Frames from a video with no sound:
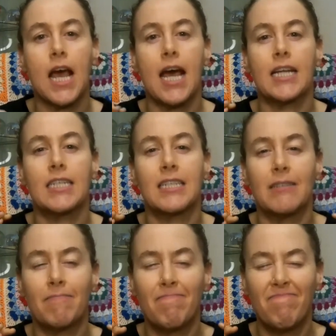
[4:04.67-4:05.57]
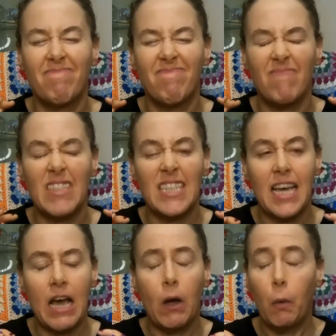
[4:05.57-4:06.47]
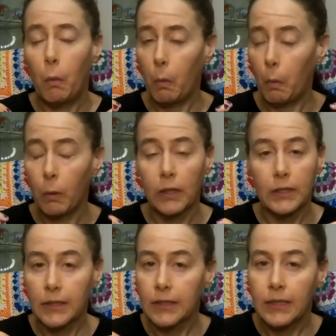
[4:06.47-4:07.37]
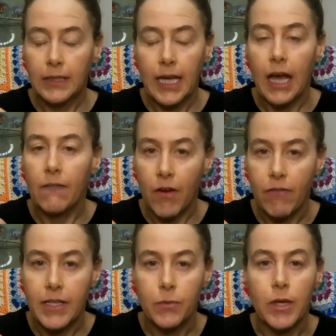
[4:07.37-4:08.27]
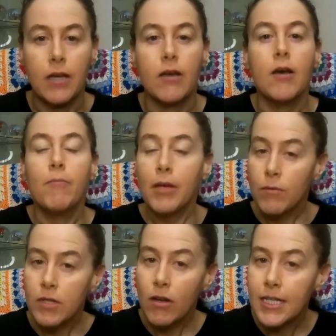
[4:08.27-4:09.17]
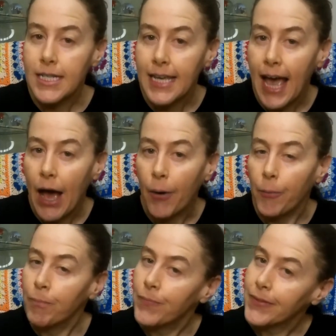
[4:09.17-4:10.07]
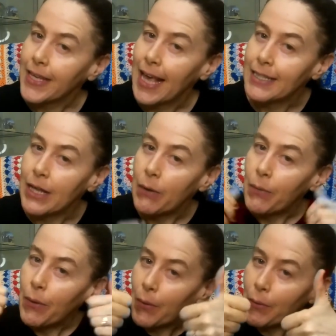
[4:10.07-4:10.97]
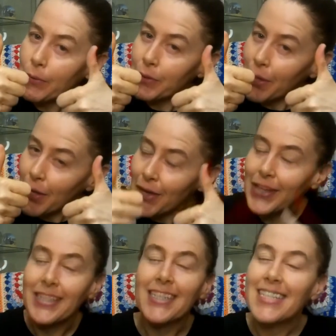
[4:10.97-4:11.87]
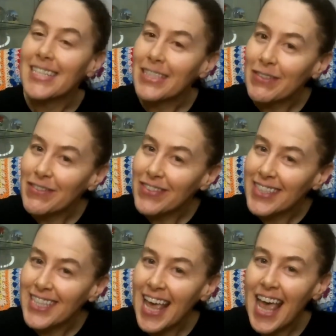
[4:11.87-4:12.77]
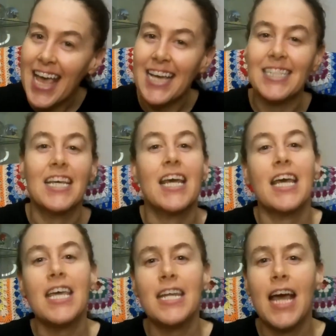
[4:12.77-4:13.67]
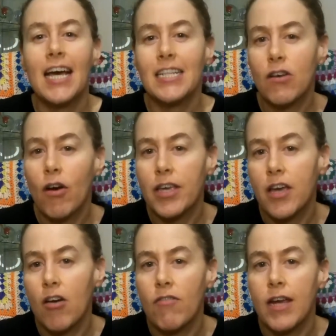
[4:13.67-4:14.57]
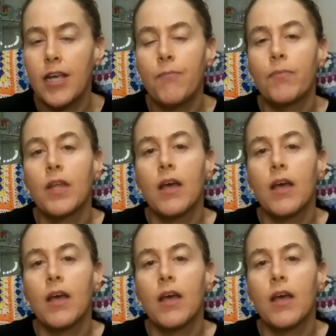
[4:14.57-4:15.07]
And yeah, oh yeah, very sweet. But it was nice to get out. But yeah, so all good, sorted. Ian had a Thai curry.